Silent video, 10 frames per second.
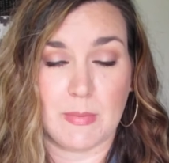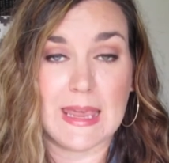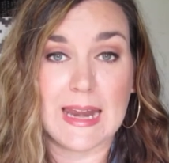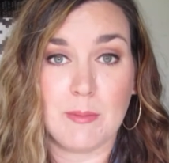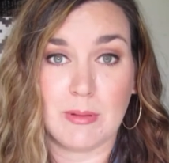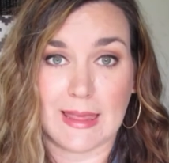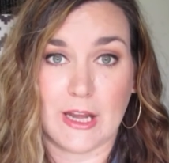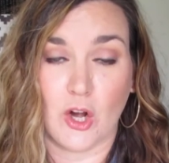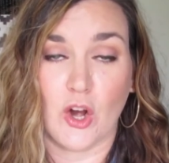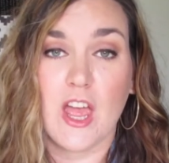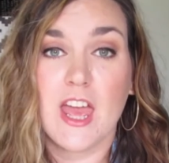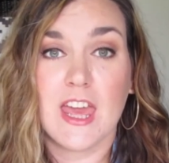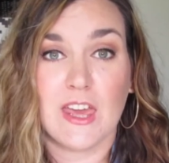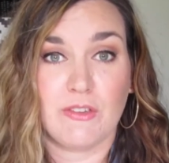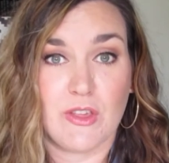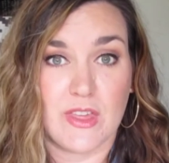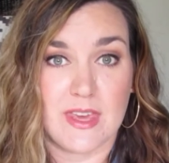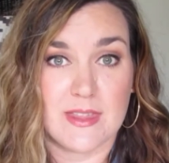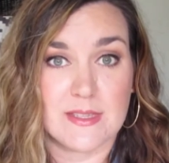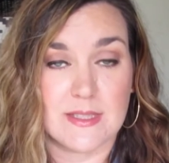in a planner if you
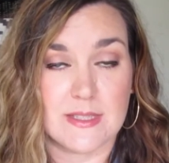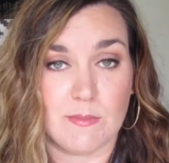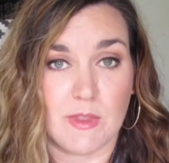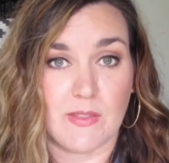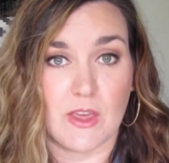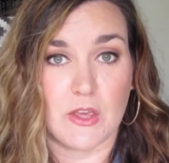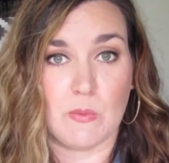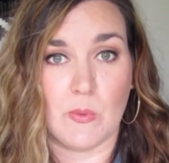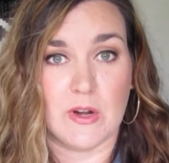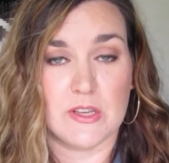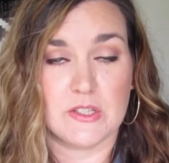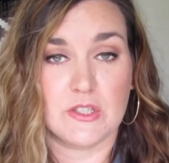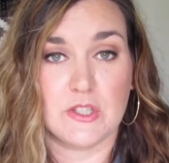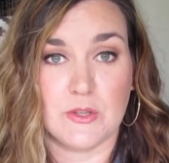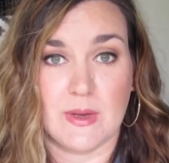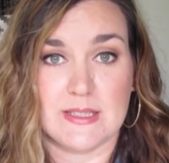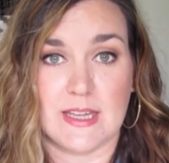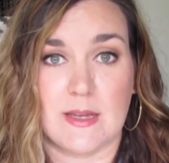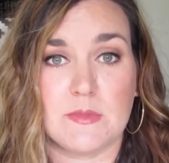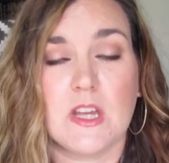think this is something that you want to
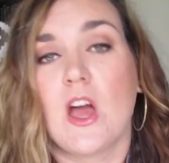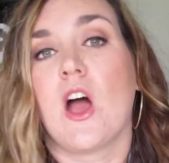attempt.